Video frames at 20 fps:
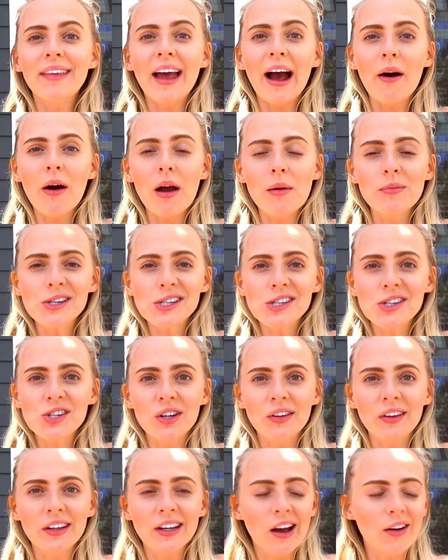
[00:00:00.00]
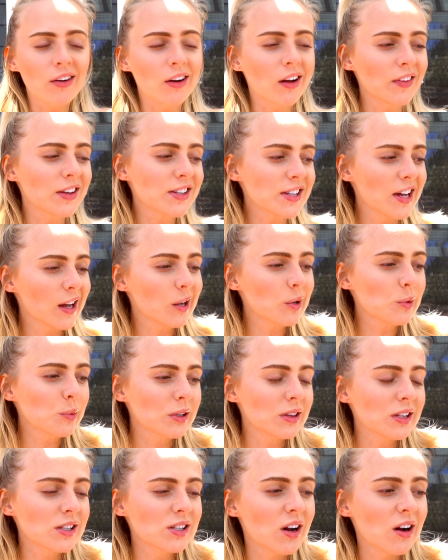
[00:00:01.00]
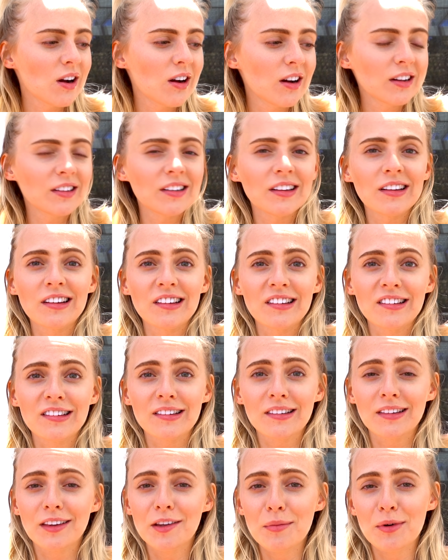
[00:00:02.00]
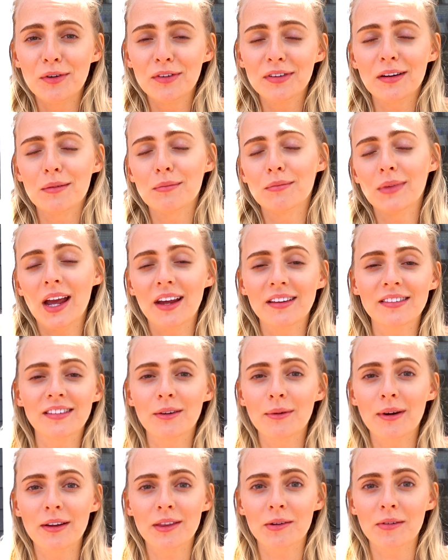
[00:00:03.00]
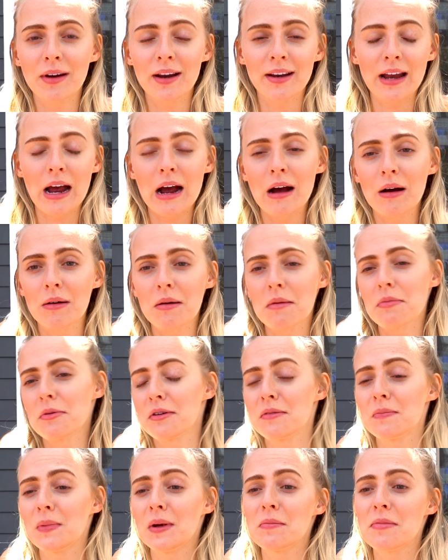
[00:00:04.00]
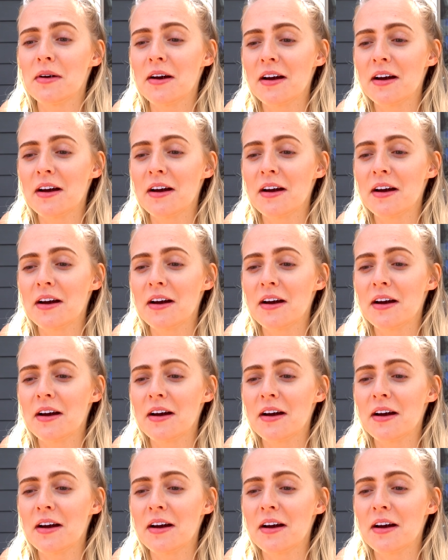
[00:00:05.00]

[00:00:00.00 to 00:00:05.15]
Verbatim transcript: Now I'm just chilling out on the deck with the dogs. It is the most amazing weather right now up here in Big